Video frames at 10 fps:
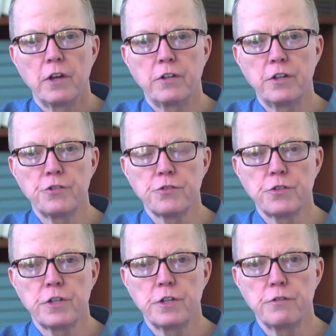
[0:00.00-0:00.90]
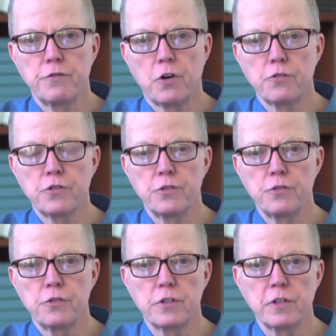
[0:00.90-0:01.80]
teachers can involve
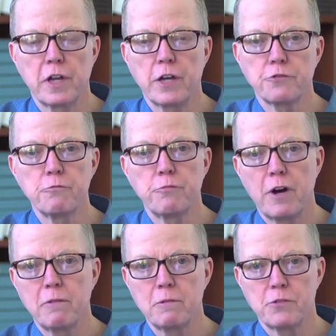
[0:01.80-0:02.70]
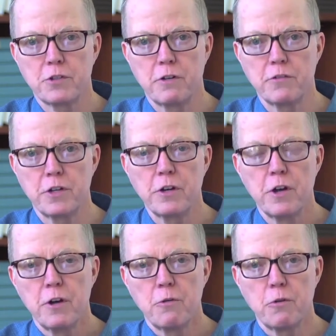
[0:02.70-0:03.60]
students in classroom problem solving,
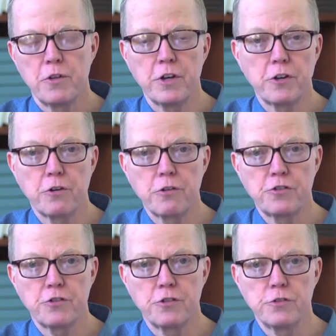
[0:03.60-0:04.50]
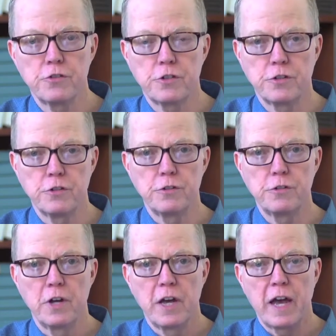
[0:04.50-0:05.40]
where they encourage students
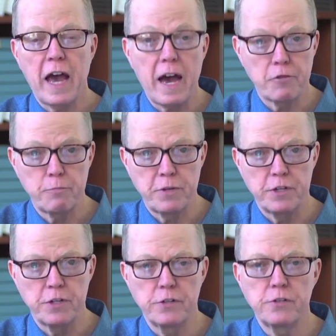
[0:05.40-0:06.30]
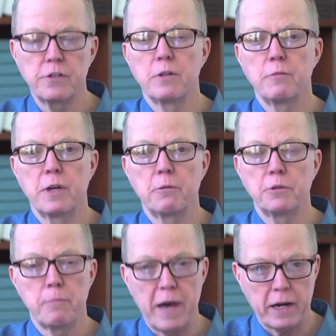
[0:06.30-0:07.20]
to have opinions and be able
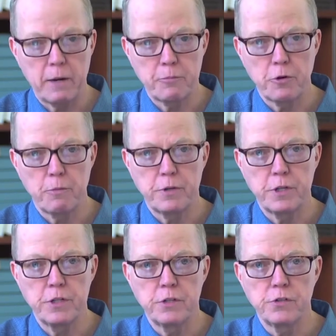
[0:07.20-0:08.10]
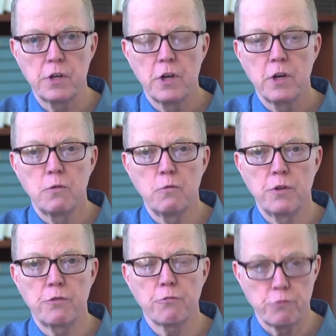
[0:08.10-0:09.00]
to back up their opinions
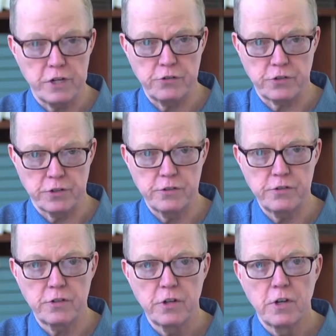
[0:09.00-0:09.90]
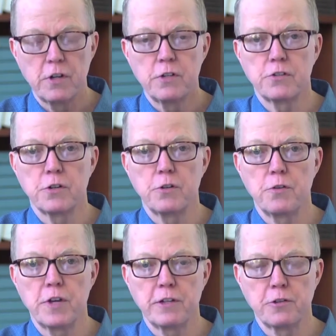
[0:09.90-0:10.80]
with reasons.
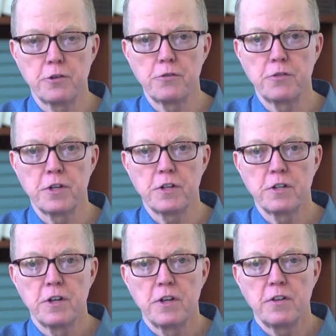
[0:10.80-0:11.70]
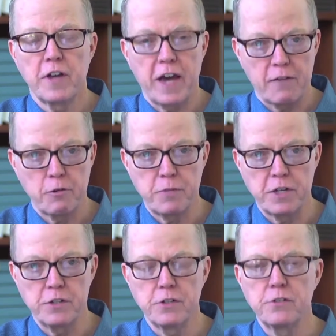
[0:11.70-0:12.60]
So they learn that they have
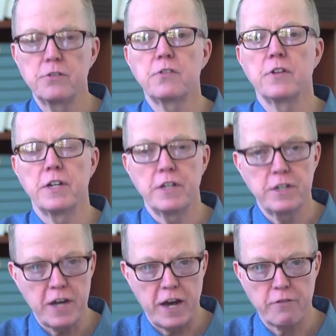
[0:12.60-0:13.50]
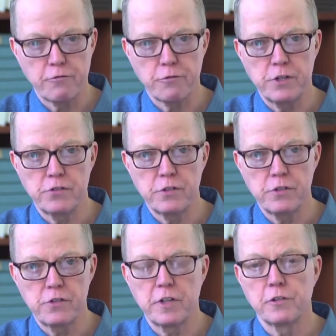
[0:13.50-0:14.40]
opinions, they need to have
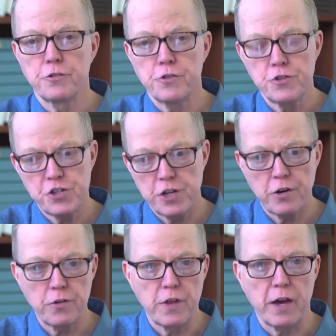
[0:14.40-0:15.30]
reasons, they learn to share